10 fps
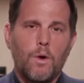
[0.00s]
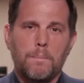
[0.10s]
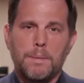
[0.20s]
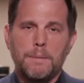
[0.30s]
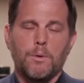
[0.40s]

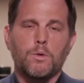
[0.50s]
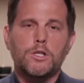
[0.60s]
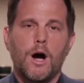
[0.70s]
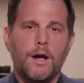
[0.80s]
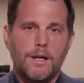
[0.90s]
what people were
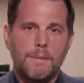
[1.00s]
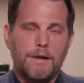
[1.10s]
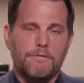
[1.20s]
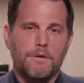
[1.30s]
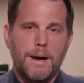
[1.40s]
talking
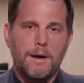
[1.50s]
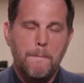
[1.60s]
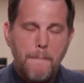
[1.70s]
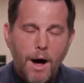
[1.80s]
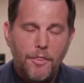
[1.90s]
about for about a
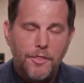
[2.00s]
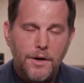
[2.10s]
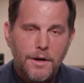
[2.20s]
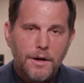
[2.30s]
month